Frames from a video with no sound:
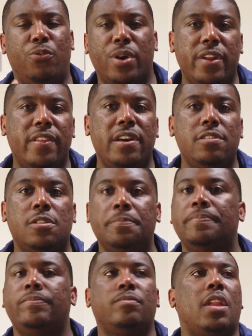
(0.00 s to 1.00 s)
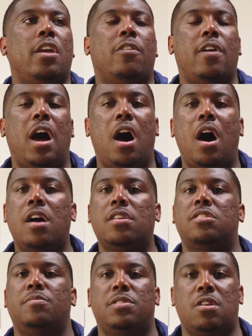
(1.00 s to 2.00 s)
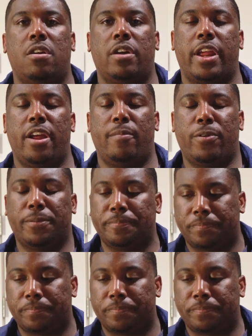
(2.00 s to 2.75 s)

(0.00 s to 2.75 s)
one of those. Awesome starter camera.